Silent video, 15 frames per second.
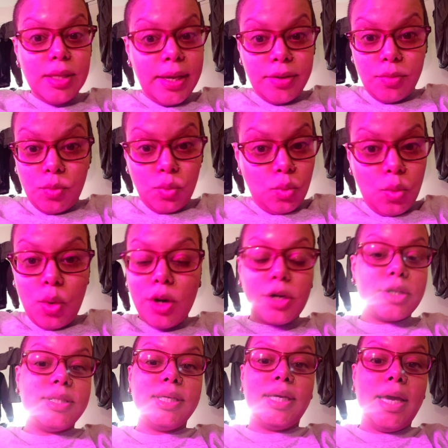and
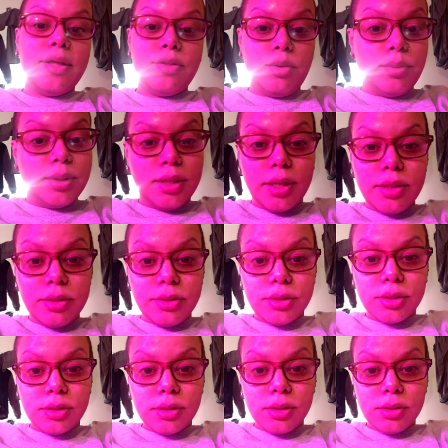work together with
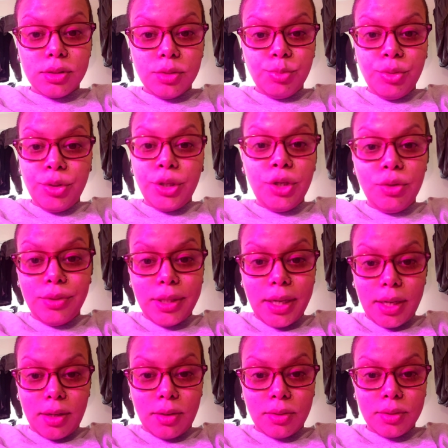others to bring you
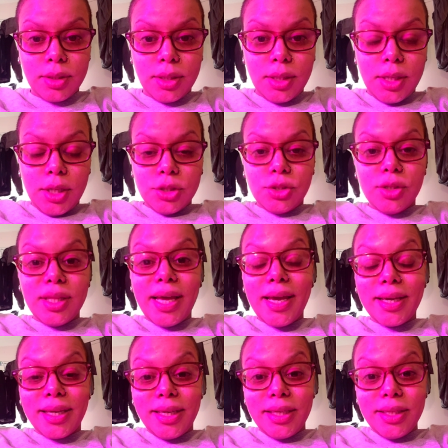down, so
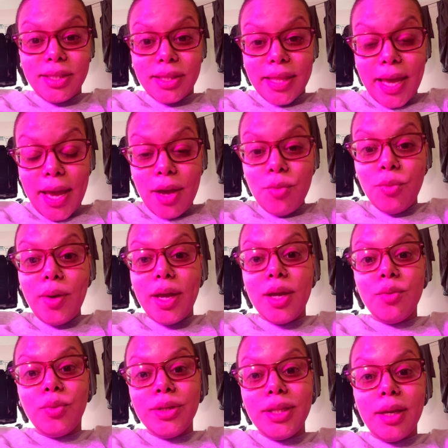that
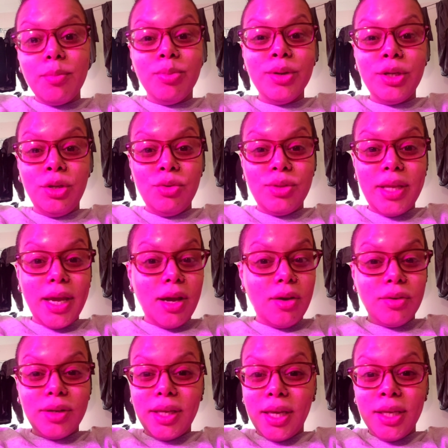way when they bring you
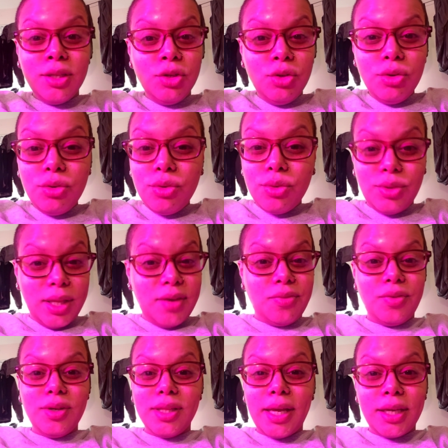down and they
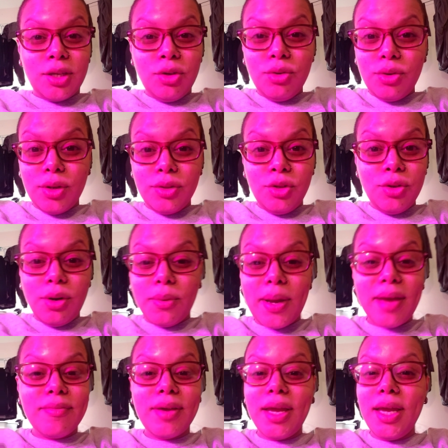feel like you don't
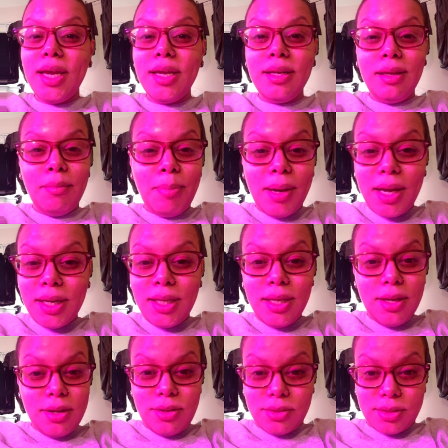have
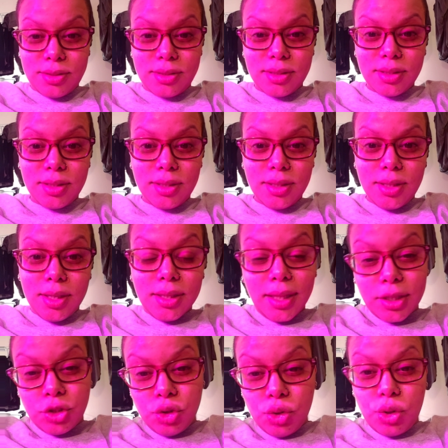anybody else,
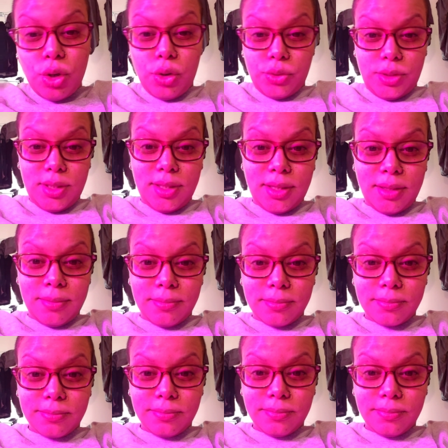that you'll go to them.